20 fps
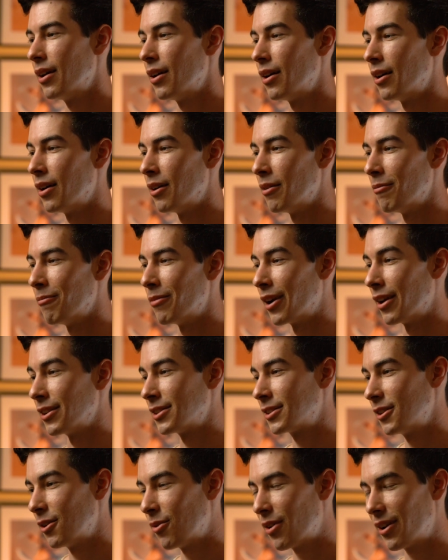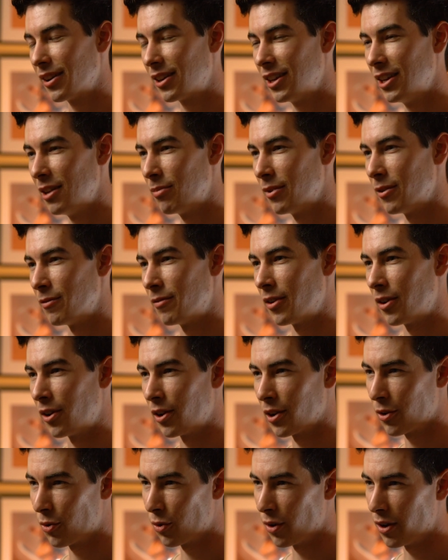but I still want to keep it
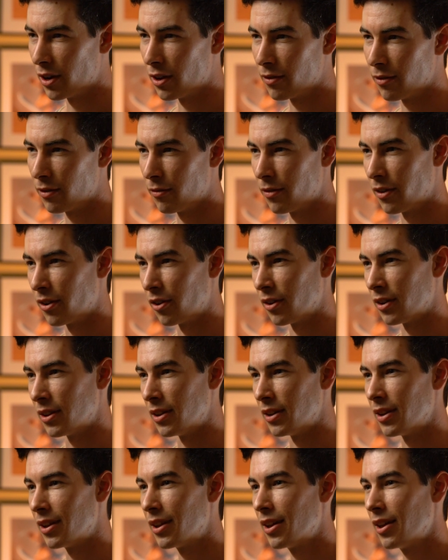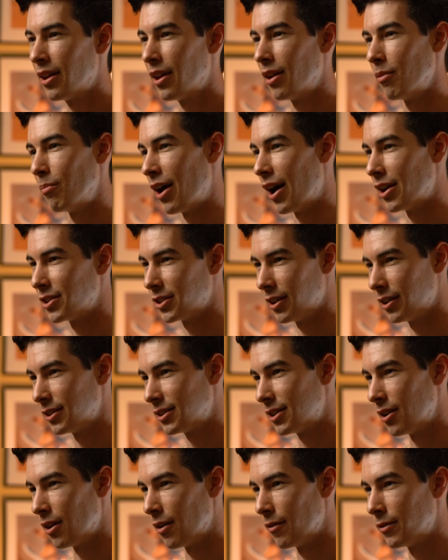very creative and very
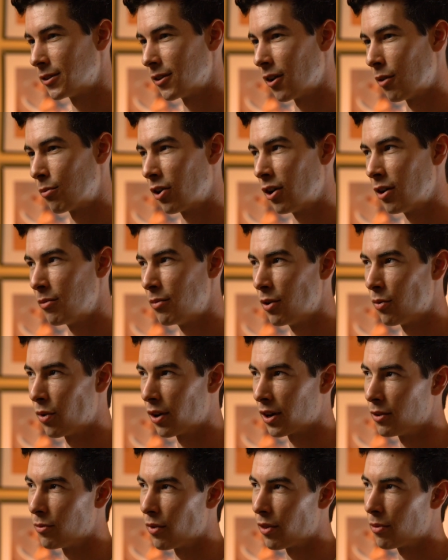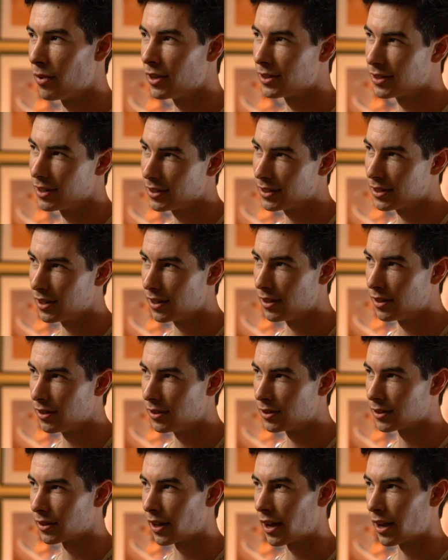imaginative. So I'll probably be working with businesses